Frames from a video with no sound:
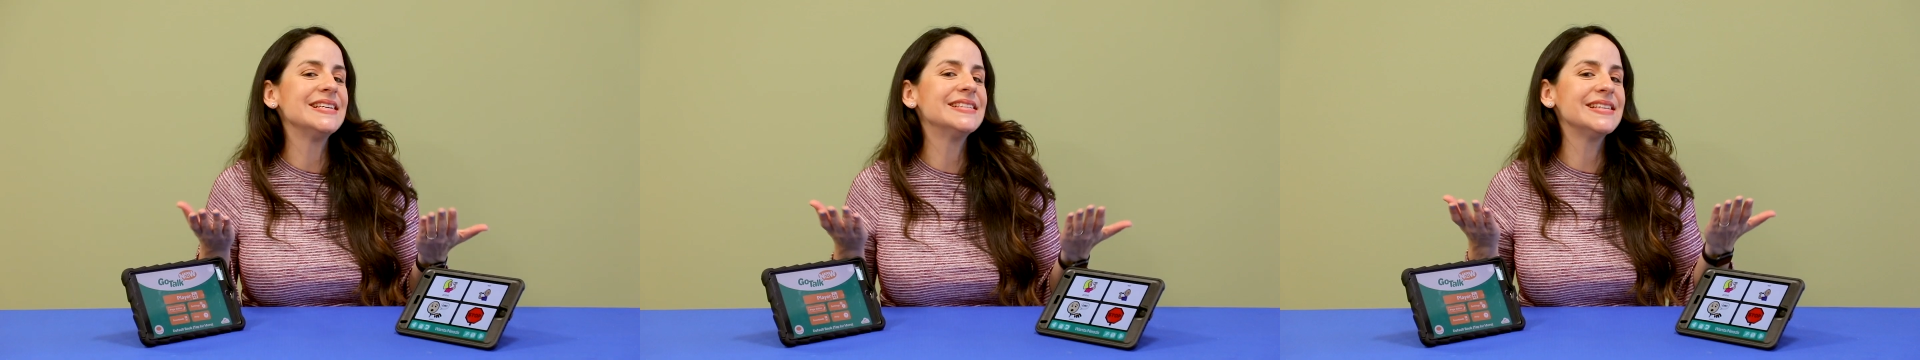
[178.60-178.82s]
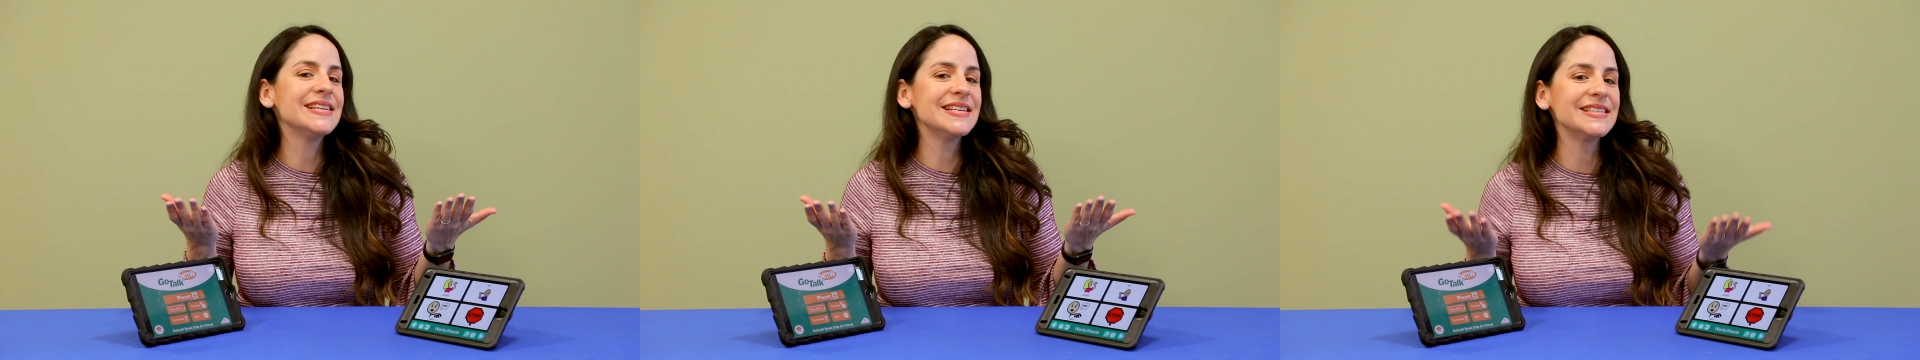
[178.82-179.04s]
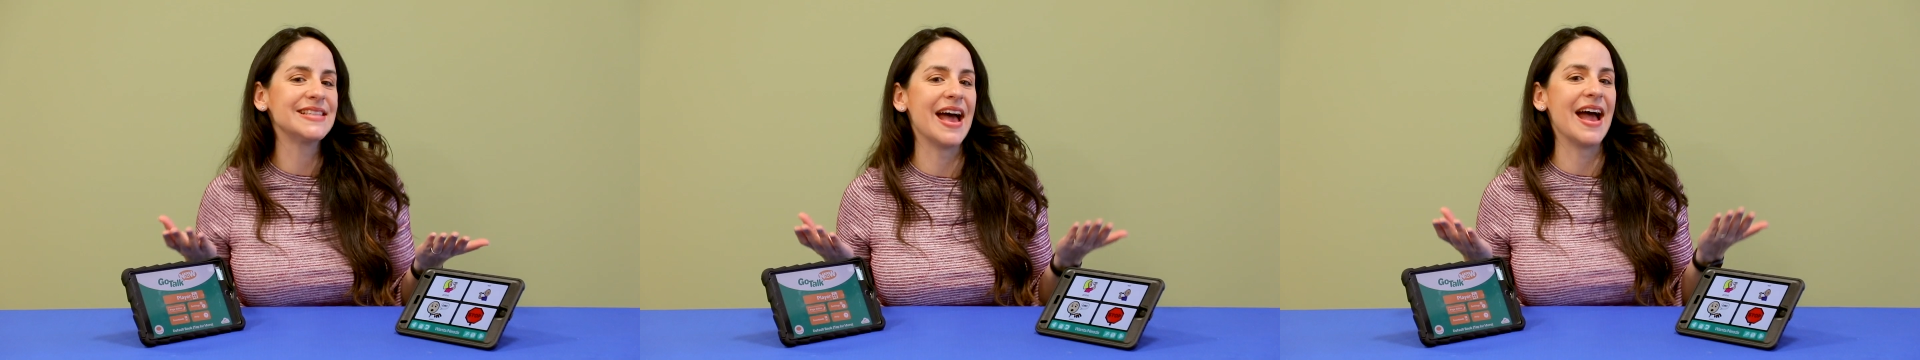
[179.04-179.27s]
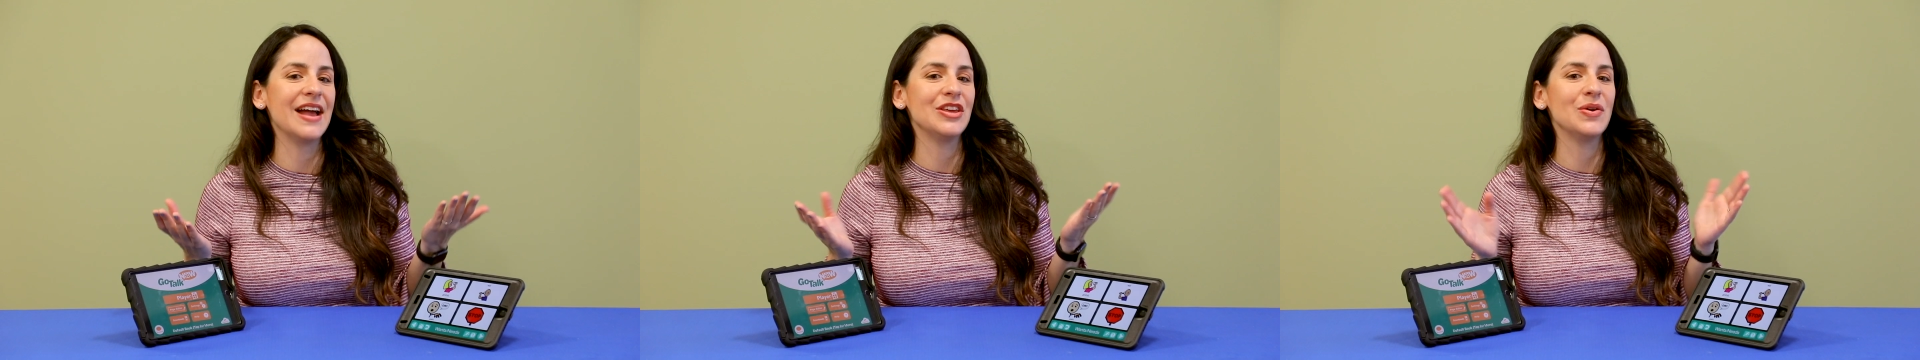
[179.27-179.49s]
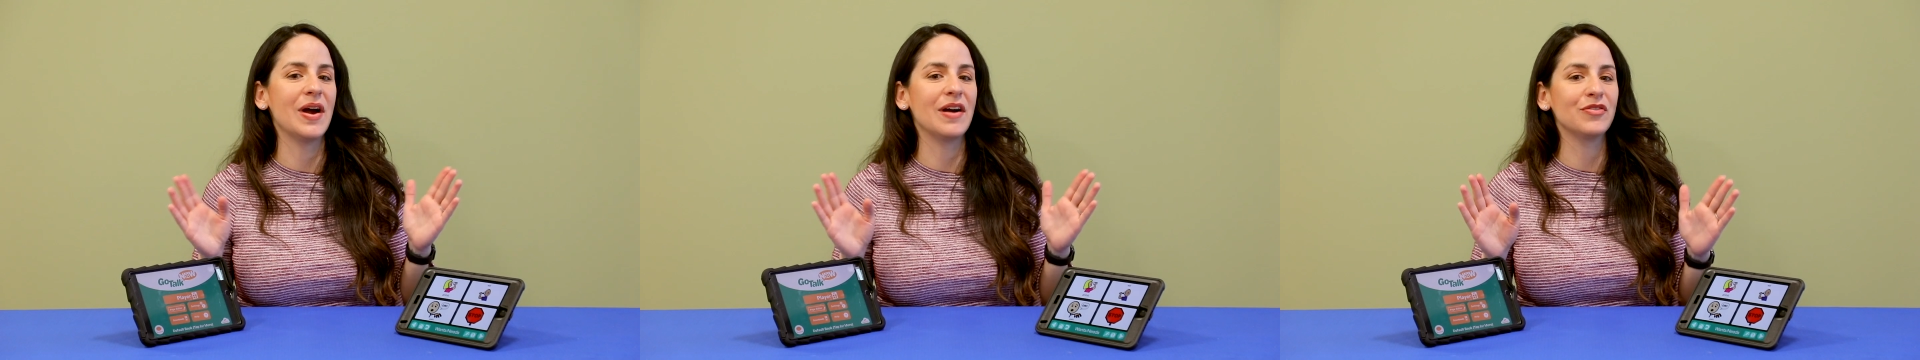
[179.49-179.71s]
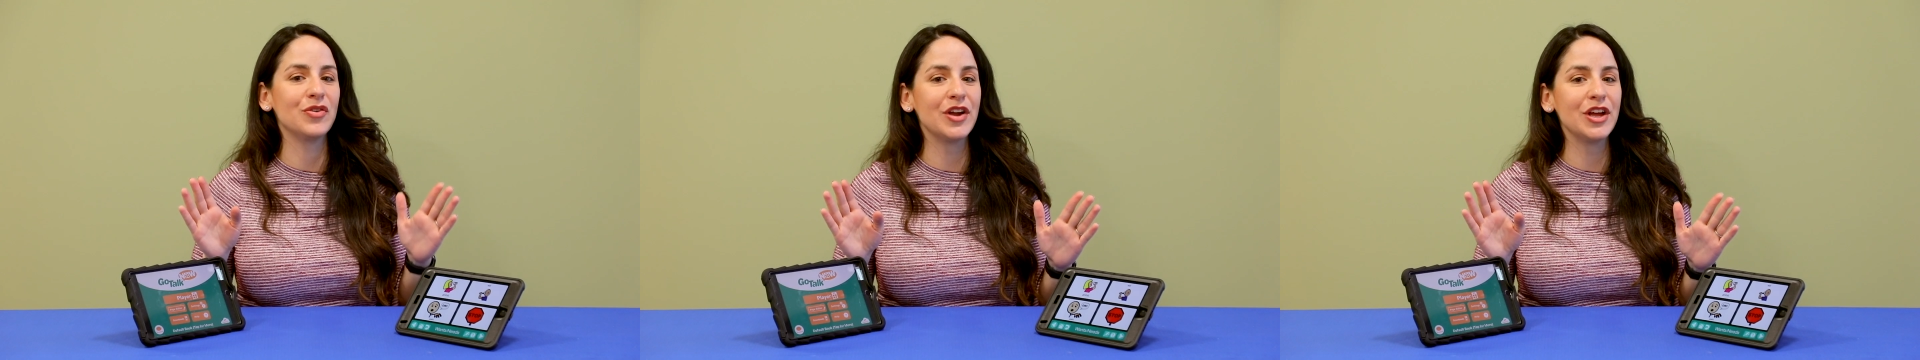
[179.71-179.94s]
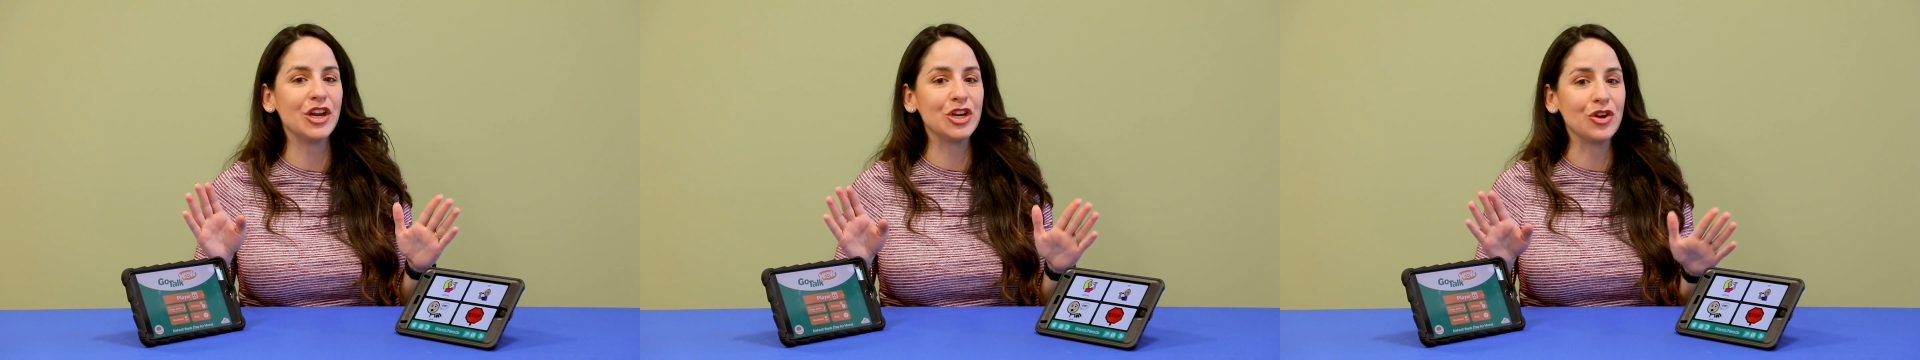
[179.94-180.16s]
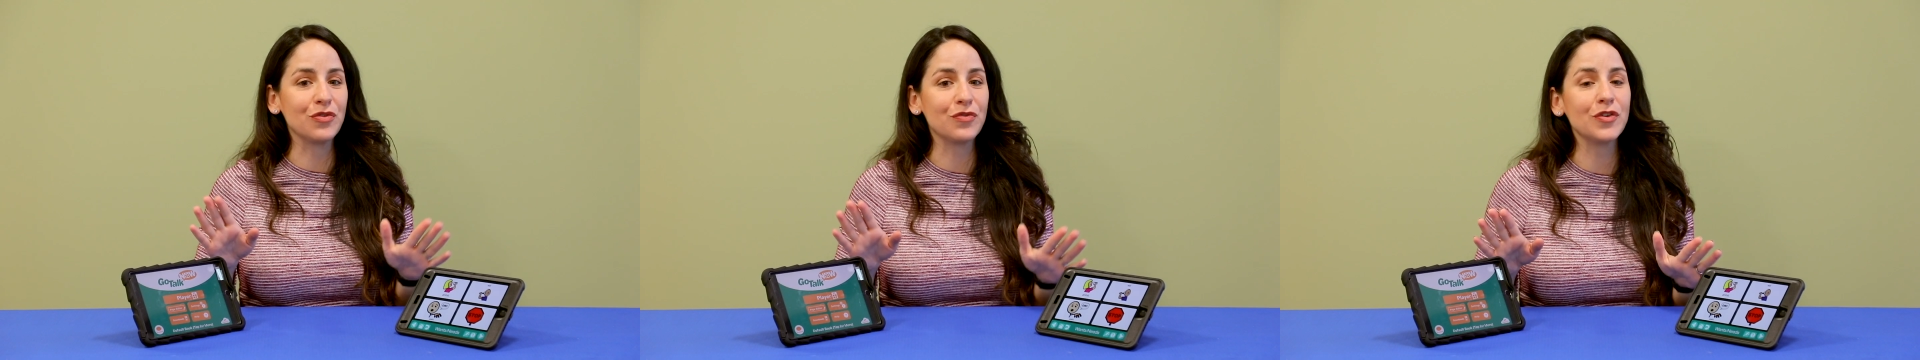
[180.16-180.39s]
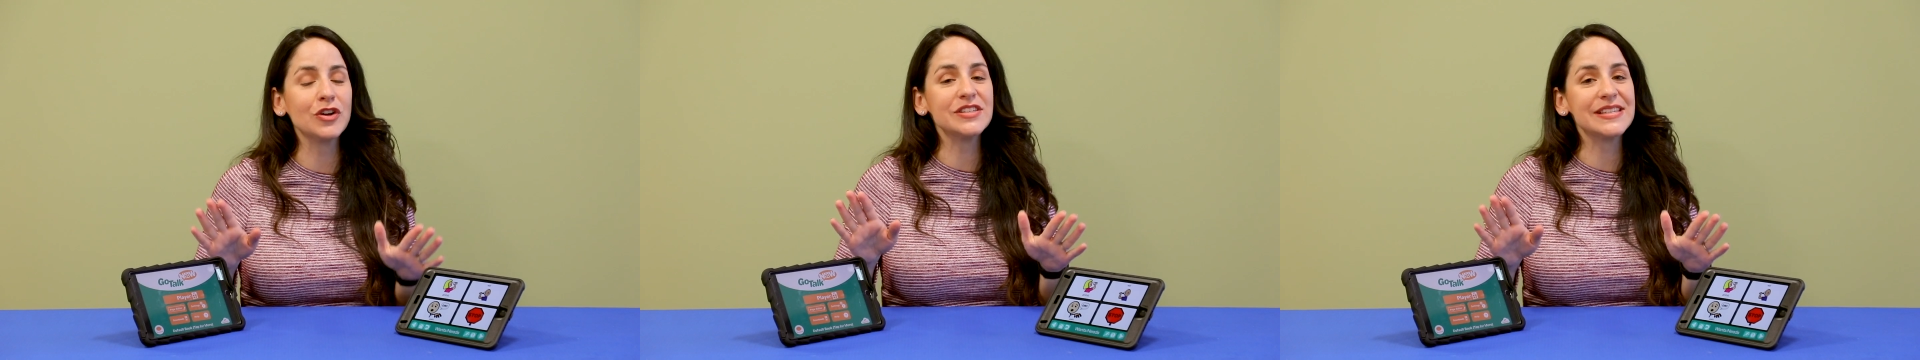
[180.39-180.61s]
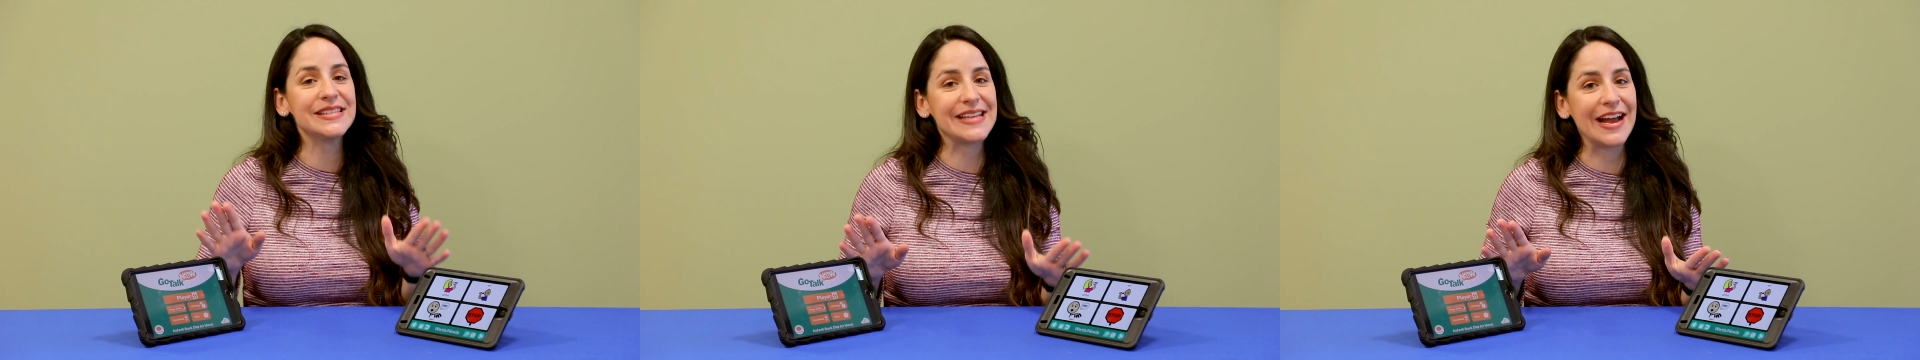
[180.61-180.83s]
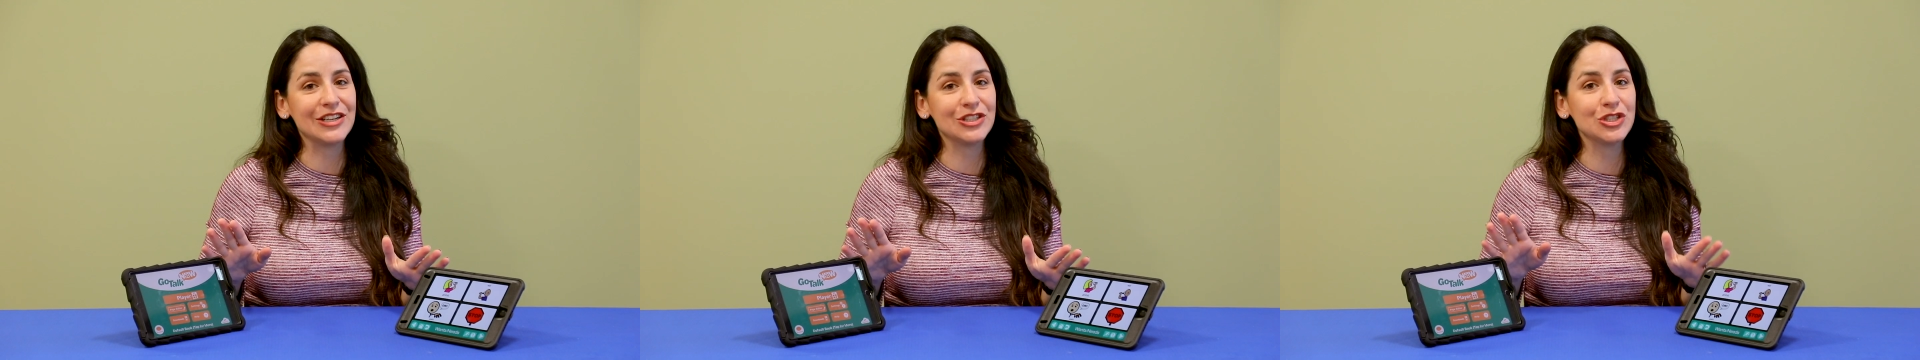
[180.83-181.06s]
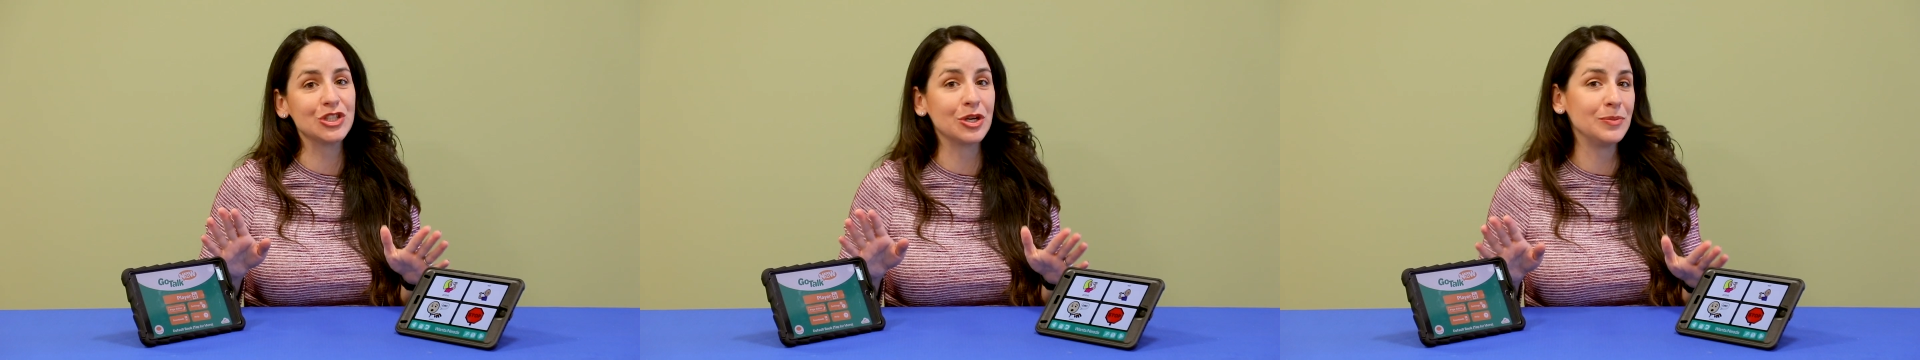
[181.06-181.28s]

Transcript: easy as that, you have created your first standard